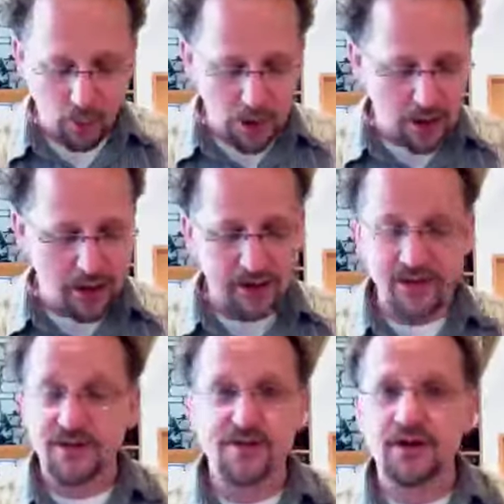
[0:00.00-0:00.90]
where
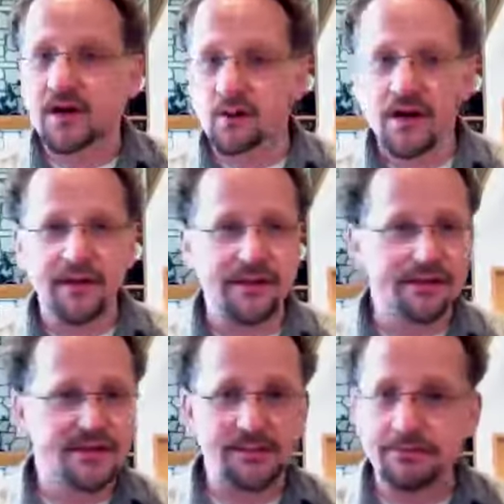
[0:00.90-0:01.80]
you start with
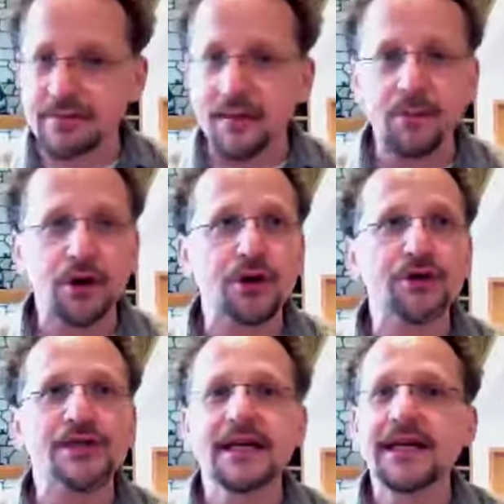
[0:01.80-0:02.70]
some
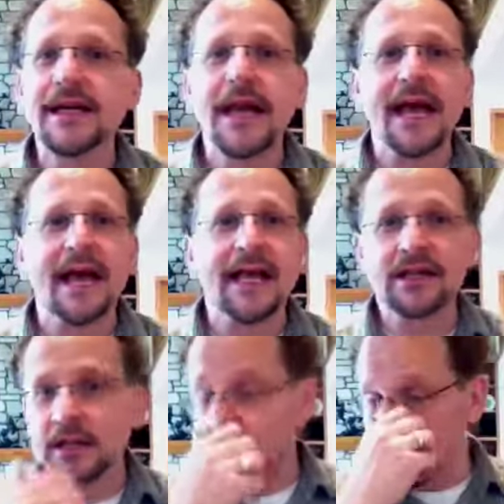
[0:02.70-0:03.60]
numbers
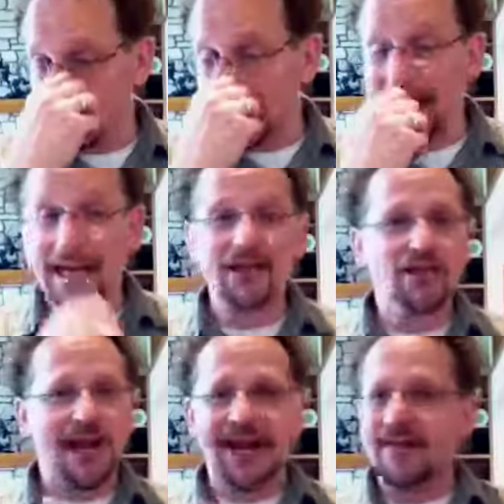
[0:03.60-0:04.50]
and you get your gauge,
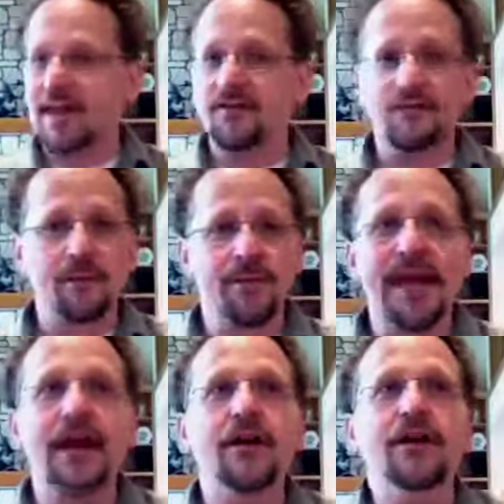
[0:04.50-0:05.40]
and then from
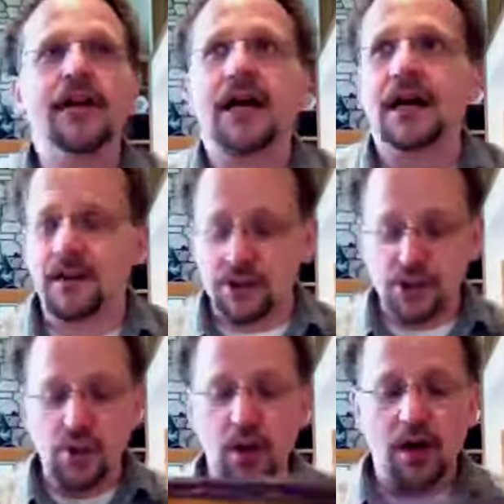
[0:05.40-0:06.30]
there you
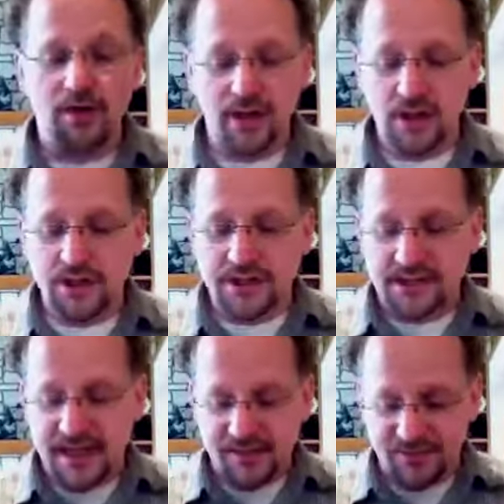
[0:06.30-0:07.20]
do all the good
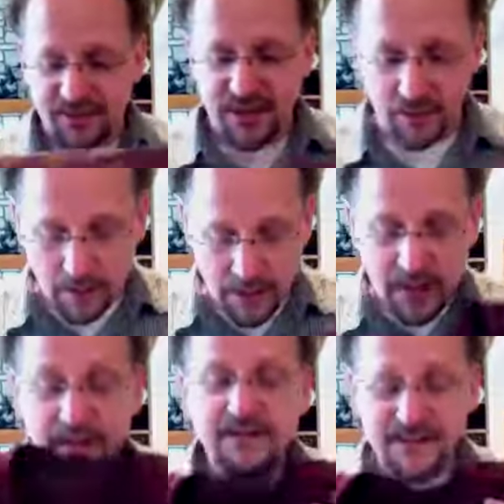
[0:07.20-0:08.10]
stuff. So
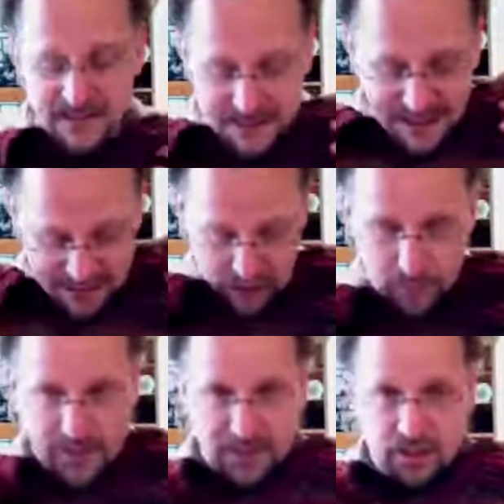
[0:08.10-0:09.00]
this is a
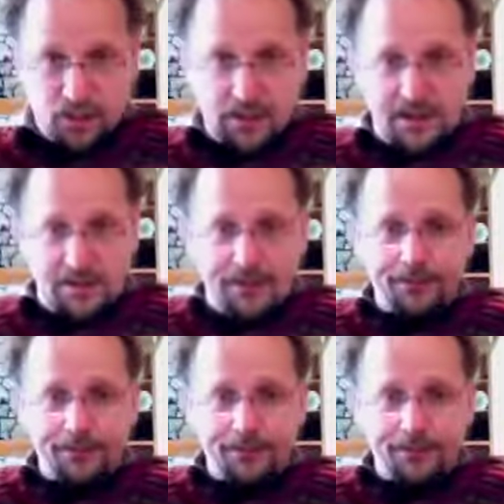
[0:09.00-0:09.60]
2x2 rib.